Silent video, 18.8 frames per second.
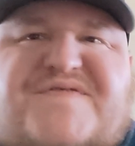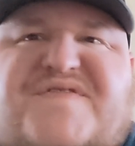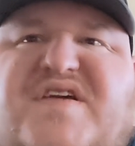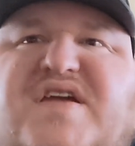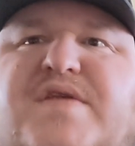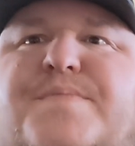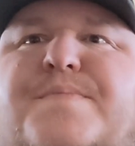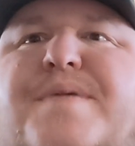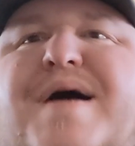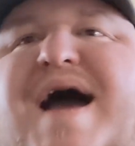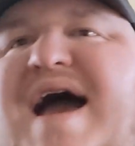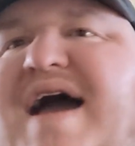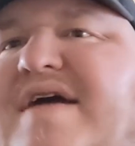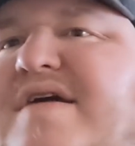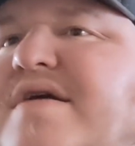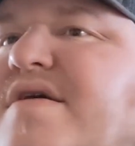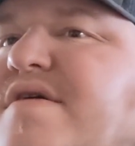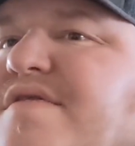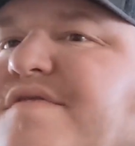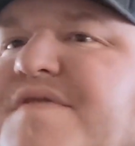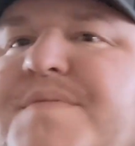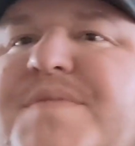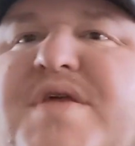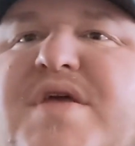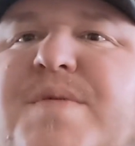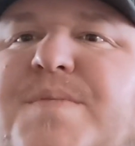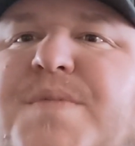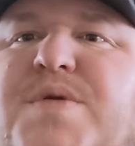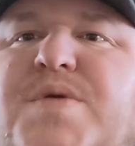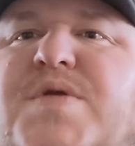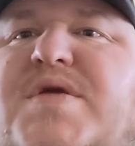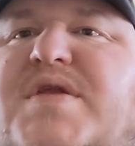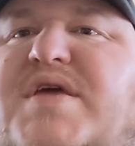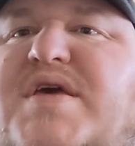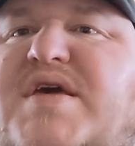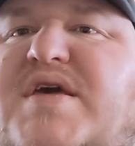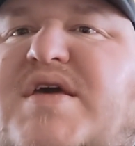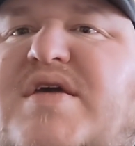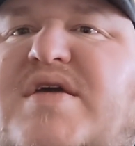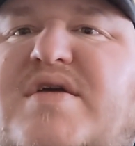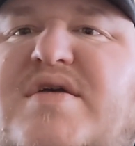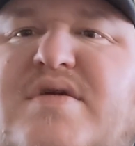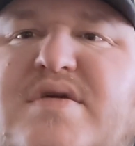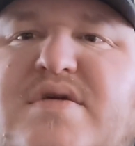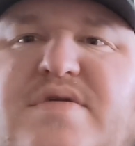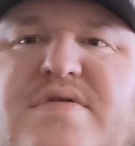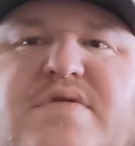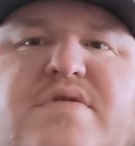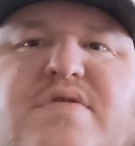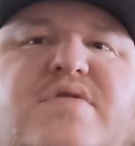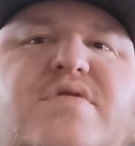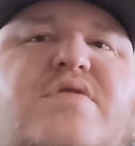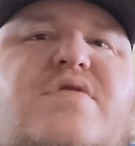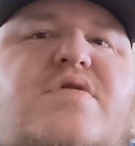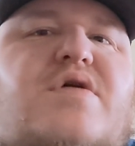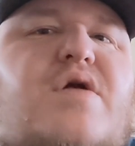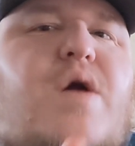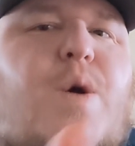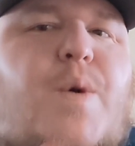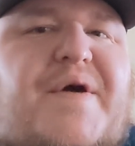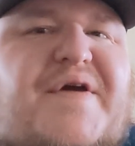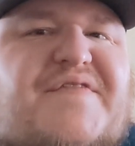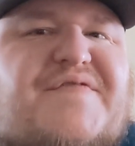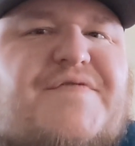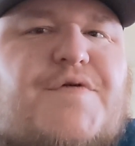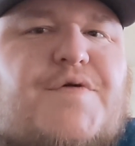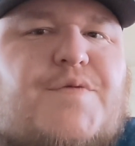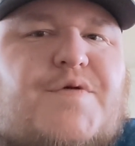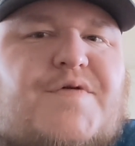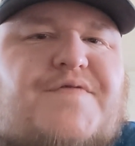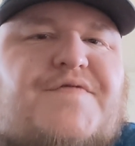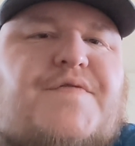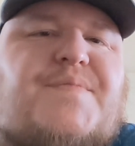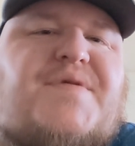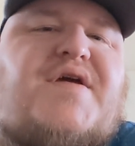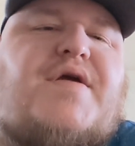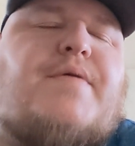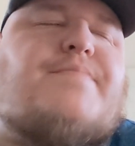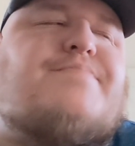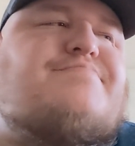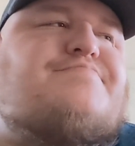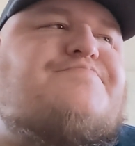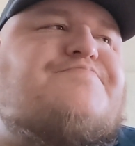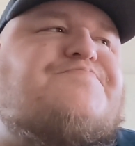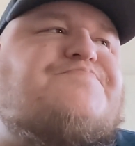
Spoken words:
feedback from the community going forward from here.